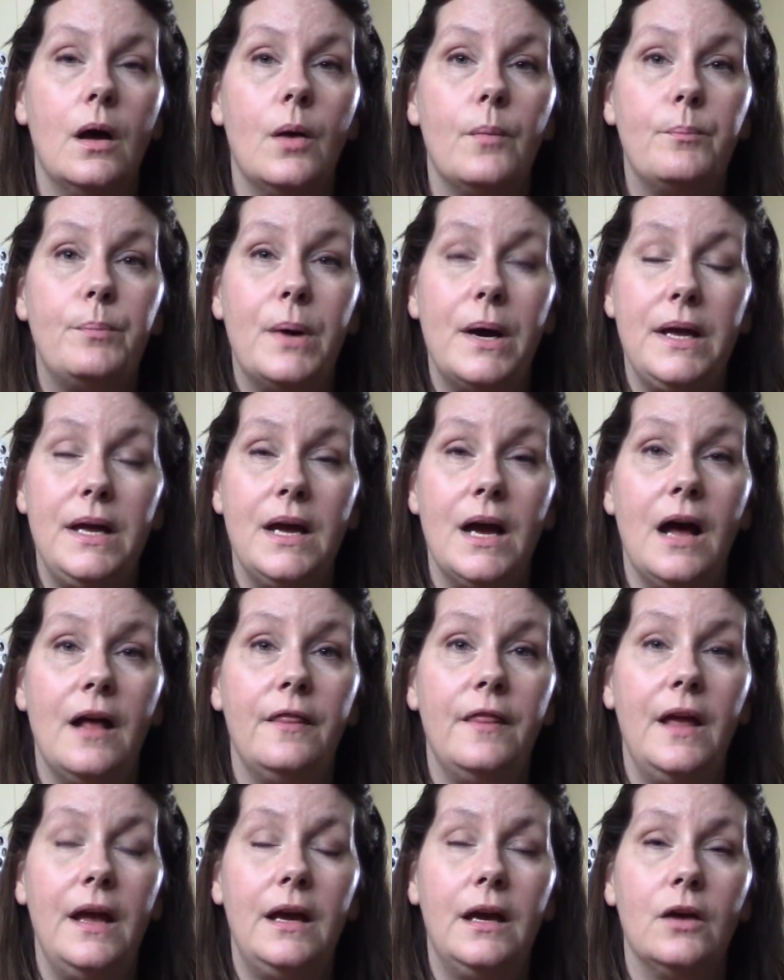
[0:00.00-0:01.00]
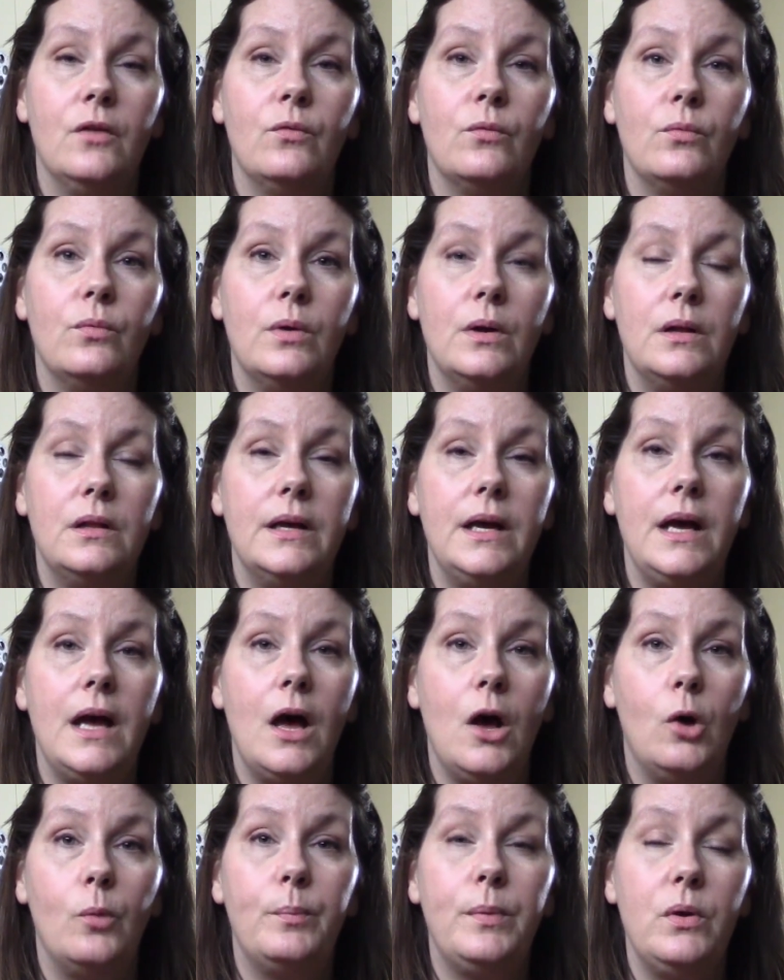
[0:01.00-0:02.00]
But yeah, they can really
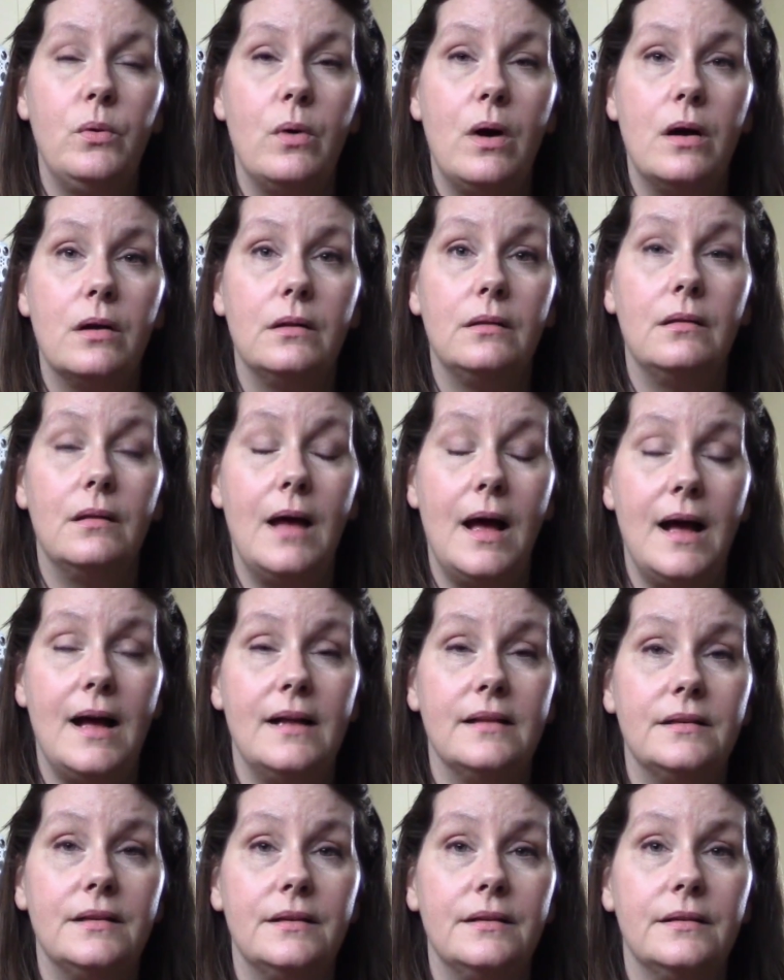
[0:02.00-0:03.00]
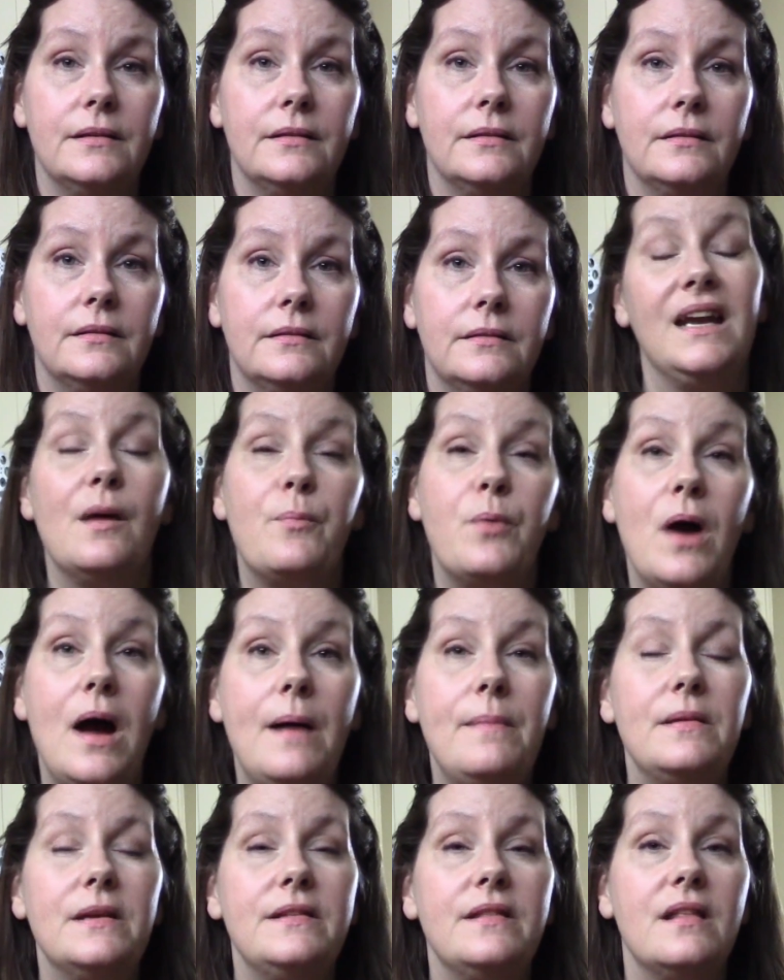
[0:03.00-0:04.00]
help you out a lot. Now,
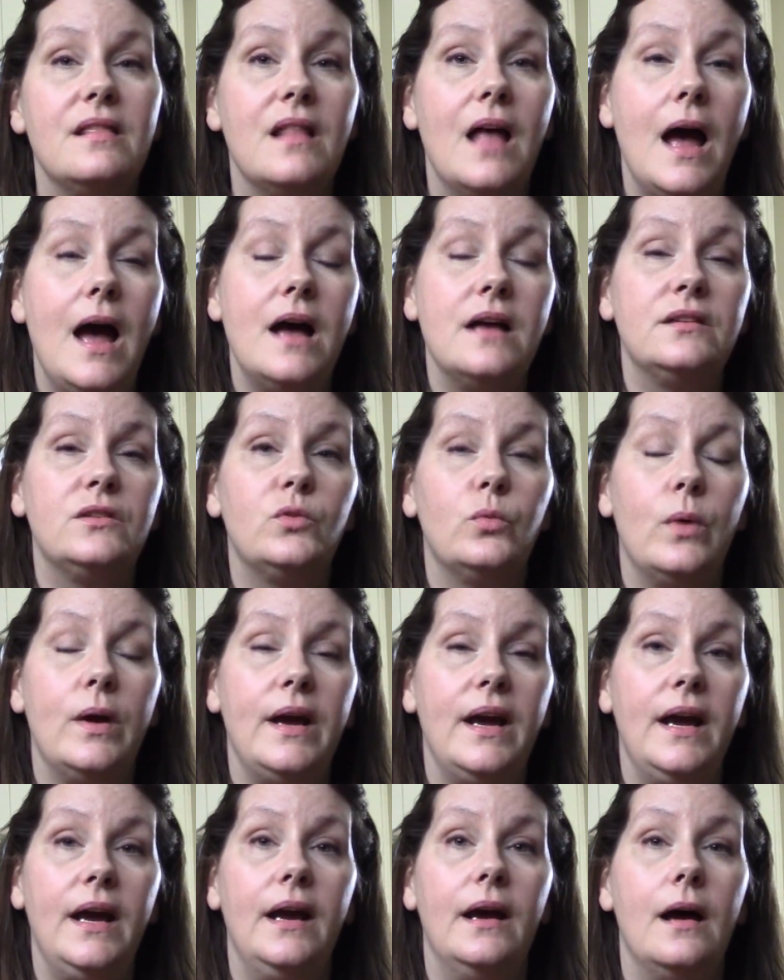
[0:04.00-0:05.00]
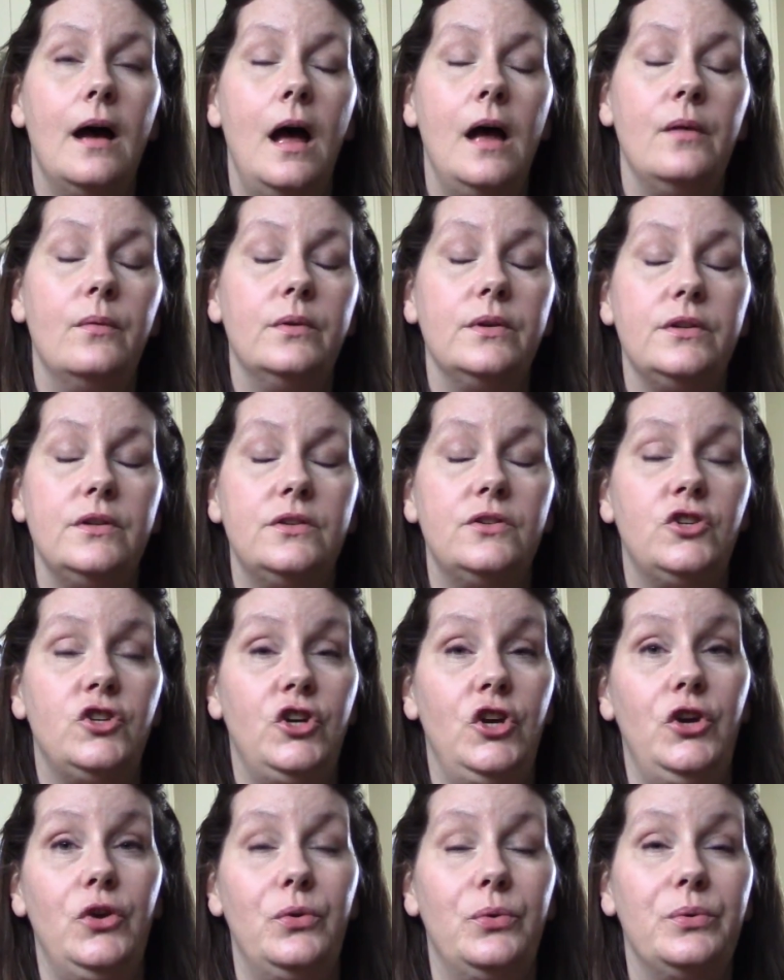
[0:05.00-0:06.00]
probably the last way I would
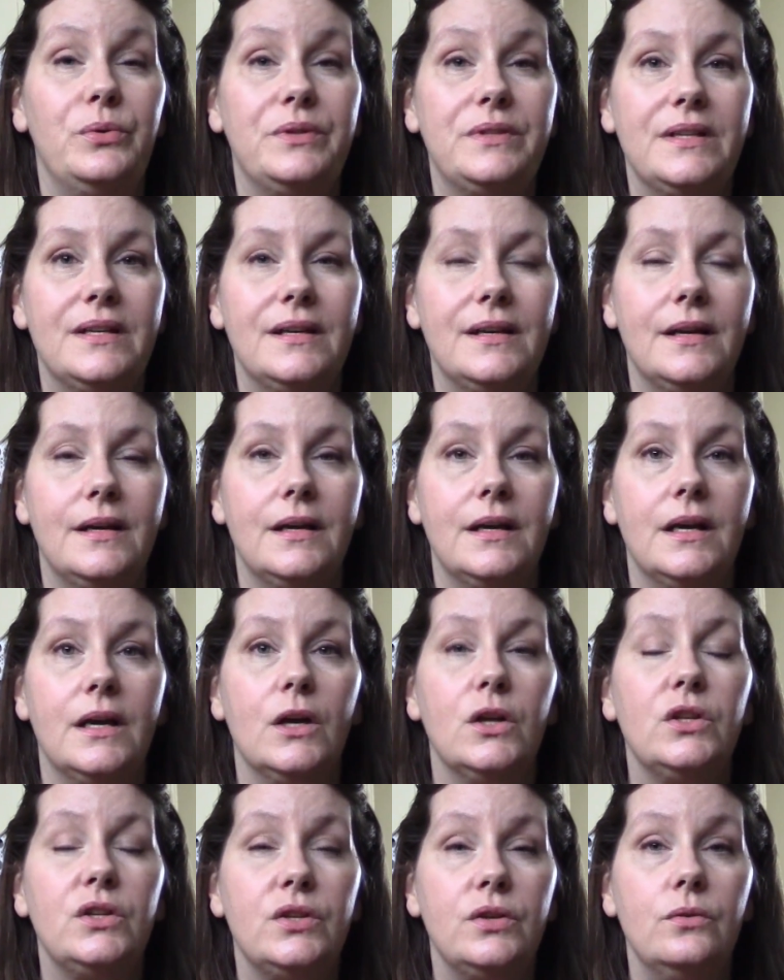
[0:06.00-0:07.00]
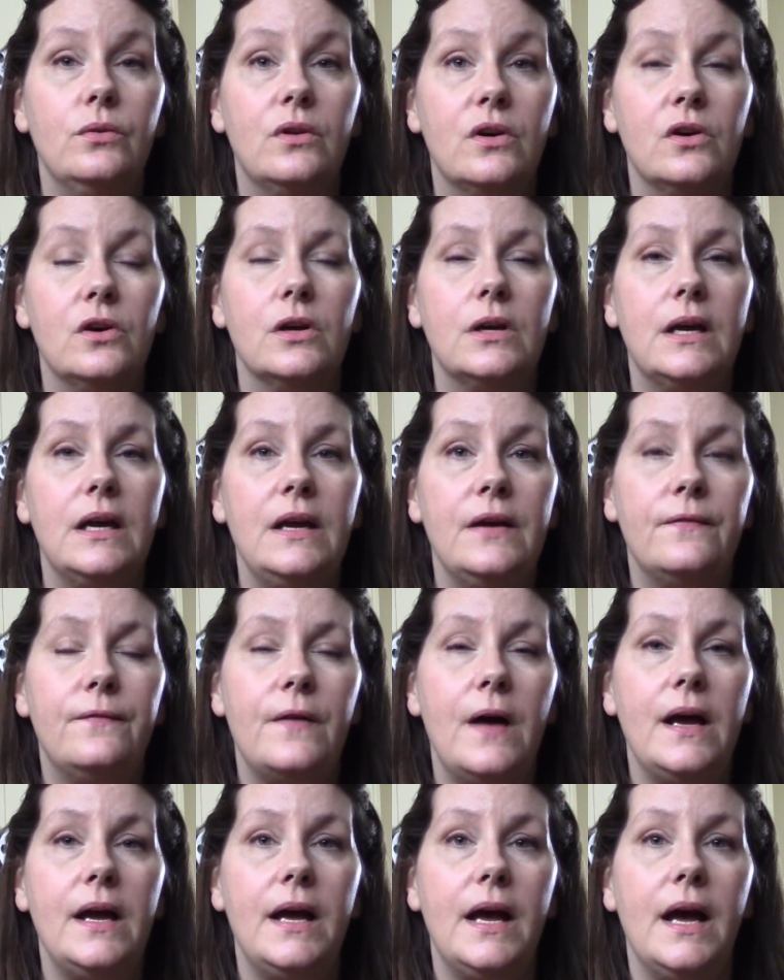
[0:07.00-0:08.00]
choose to cook if
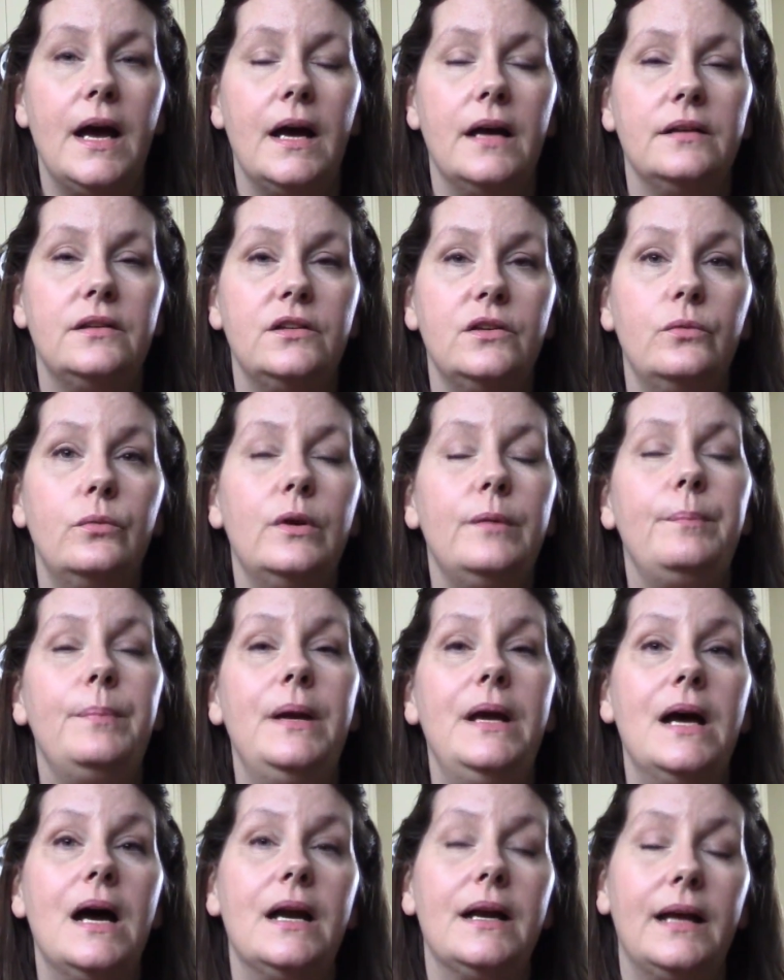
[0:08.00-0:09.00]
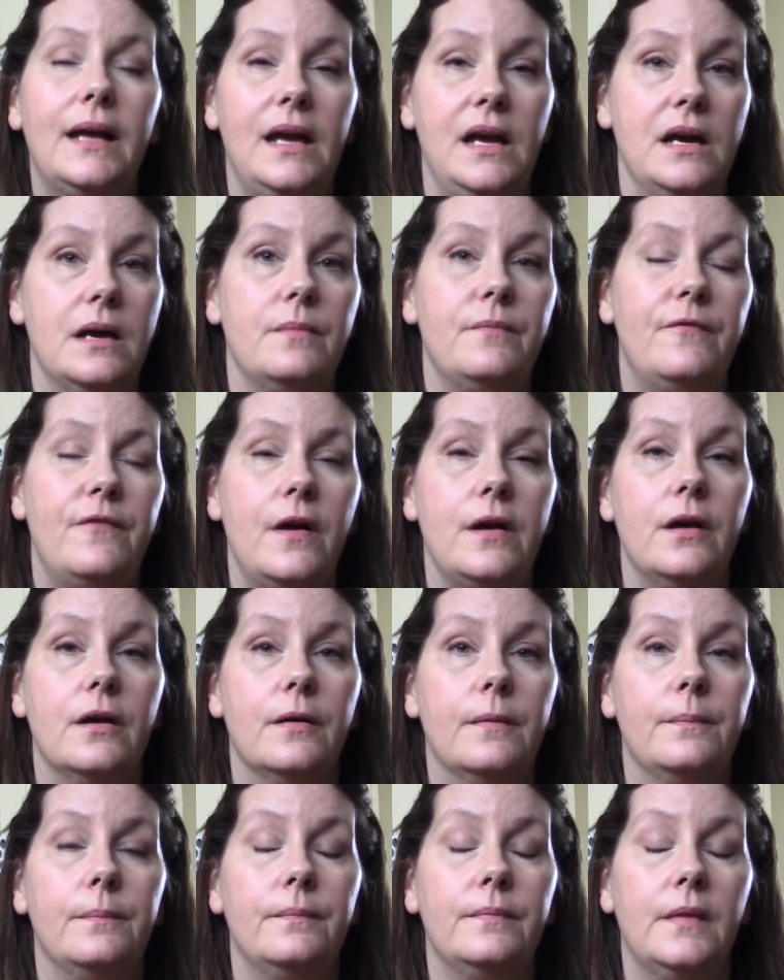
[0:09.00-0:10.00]
I had to would be on a campfire.